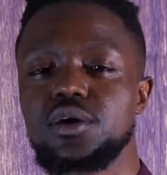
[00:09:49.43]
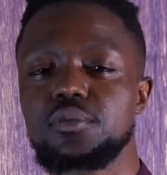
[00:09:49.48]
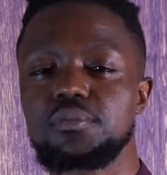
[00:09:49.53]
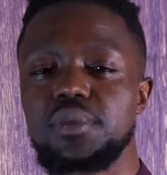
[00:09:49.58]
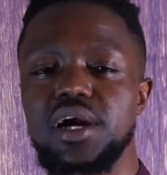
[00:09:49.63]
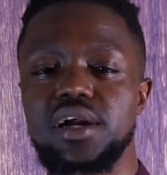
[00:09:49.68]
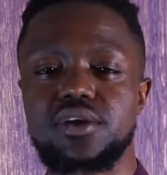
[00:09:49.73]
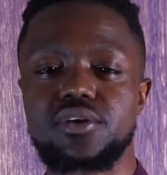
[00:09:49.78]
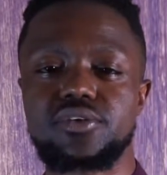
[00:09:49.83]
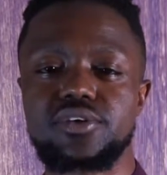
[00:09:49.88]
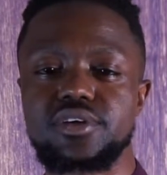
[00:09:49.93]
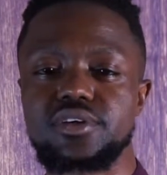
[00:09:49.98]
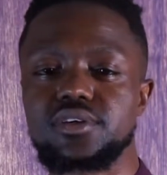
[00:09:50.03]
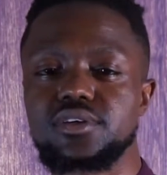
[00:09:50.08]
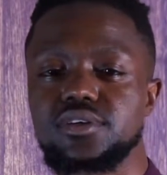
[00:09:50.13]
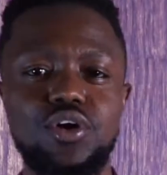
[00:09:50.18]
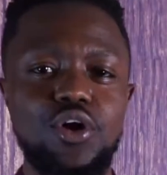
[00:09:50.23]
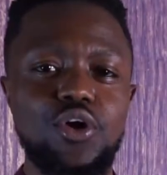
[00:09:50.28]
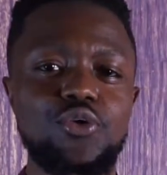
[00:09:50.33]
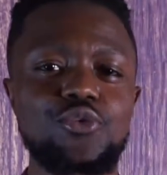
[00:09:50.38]
by Creed
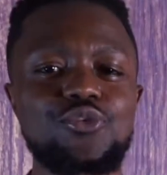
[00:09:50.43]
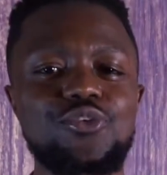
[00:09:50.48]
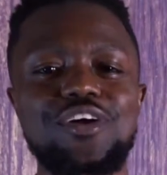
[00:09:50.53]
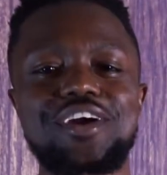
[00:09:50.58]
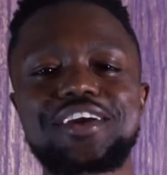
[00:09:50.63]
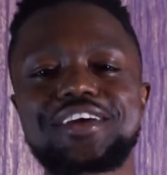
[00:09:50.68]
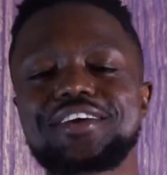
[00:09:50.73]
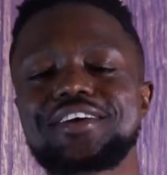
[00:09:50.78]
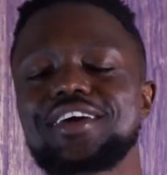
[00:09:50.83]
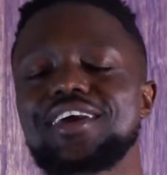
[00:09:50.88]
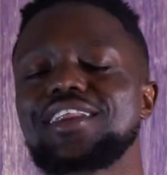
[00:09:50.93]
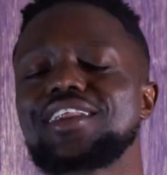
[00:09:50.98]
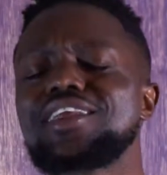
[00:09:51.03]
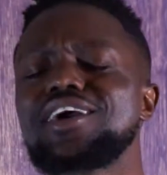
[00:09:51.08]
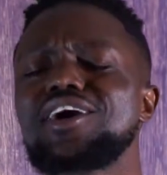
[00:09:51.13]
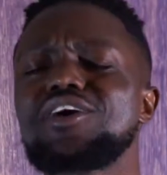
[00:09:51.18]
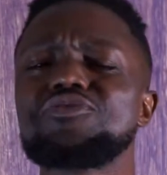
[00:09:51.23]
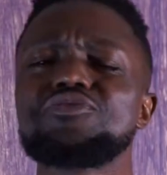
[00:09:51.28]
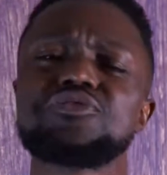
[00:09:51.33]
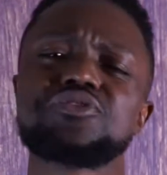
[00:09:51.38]
all right and
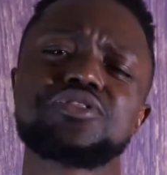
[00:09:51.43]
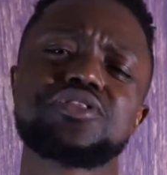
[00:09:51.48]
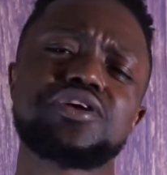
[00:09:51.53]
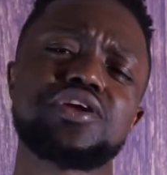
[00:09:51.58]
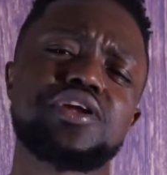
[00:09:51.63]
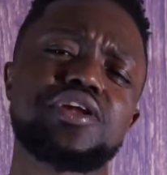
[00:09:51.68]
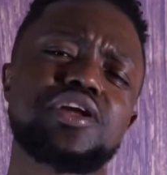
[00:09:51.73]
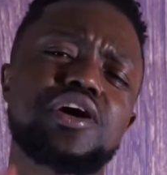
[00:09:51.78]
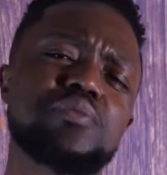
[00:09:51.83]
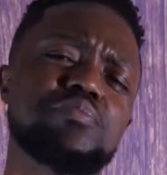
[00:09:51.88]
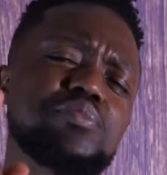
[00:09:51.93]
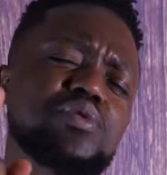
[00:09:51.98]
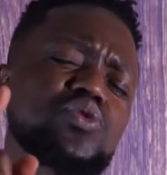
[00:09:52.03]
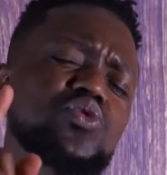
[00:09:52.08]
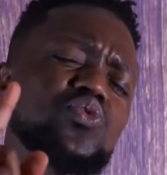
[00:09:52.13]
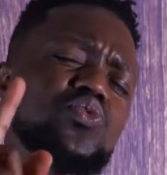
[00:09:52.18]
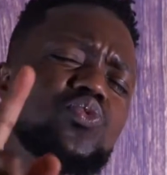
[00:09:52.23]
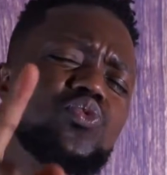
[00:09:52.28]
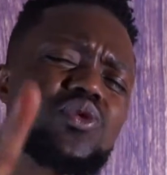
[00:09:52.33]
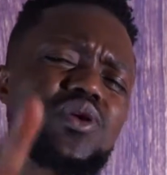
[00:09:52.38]
now for the
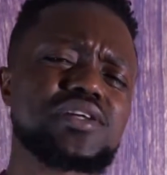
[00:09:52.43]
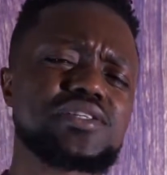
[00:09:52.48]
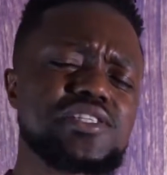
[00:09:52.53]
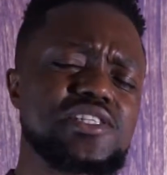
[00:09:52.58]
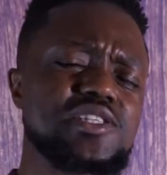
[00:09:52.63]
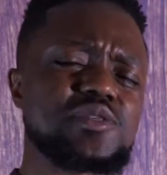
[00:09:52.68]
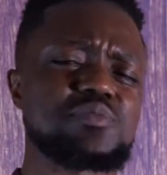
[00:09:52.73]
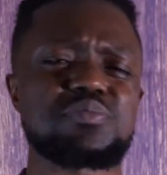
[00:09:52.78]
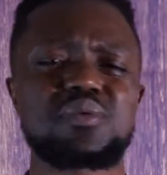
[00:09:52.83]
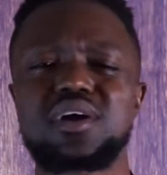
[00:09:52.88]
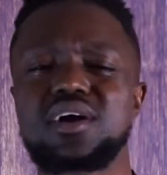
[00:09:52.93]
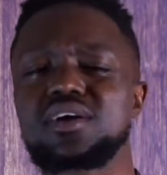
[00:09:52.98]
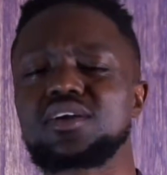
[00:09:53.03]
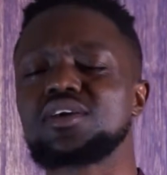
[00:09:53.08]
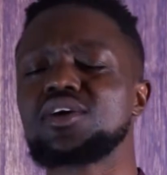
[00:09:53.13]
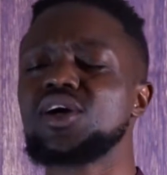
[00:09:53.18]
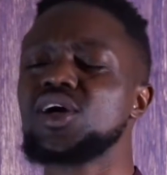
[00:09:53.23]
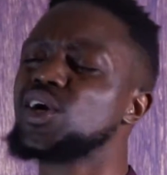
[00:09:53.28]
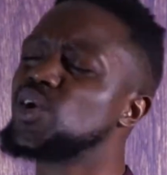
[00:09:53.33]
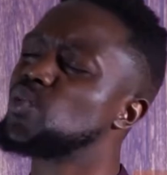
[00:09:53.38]
number one spot
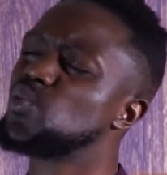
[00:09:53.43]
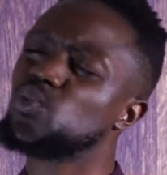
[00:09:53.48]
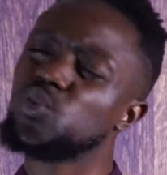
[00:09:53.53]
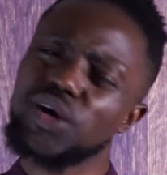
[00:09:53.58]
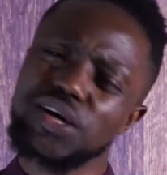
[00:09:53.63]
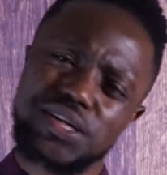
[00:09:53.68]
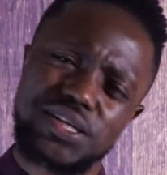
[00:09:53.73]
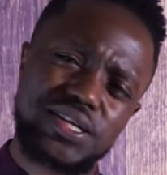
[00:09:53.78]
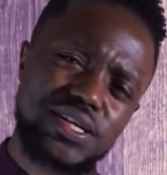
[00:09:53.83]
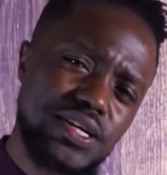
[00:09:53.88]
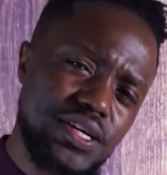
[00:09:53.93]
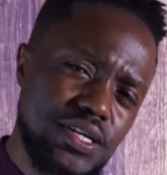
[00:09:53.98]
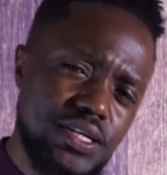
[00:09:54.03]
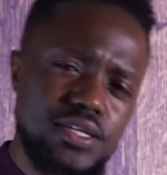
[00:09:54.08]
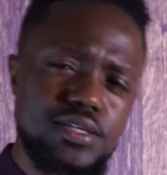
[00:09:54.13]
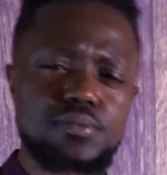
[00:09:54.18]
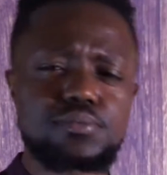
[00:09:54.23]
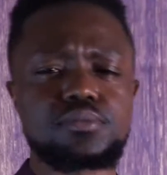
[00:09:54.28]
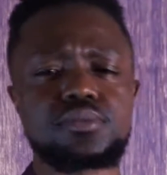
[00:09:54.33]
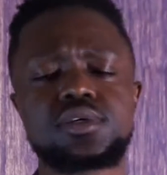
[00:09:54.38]
what could
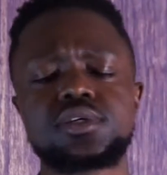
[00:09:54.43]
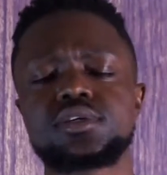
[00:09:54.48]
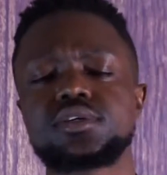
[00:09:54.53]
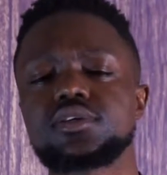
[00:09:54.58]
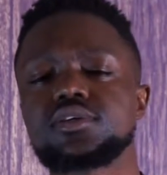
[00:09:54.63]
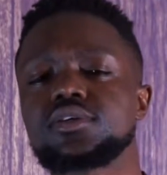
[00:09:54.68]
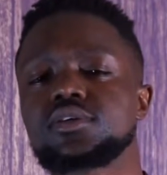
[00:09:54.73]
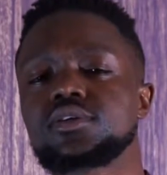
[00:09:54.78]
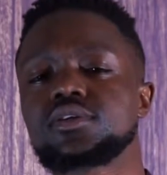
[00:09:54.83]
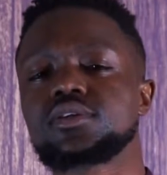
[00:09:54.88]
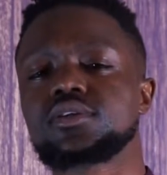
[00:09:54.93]
it be